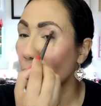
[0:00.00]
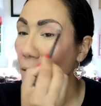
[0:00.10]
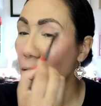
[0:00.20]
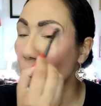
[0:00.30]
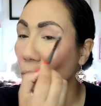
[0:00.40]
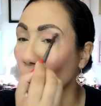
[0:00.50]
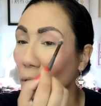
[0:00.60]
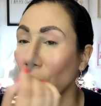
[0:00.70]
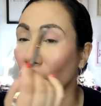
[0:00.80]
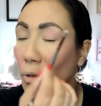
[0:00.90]
This is a really,
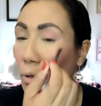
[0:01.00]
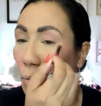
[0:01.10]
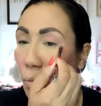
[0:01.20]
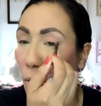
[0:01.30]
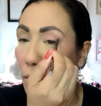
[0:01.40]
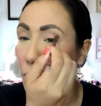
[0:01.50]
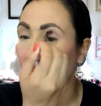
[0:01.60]
really good brush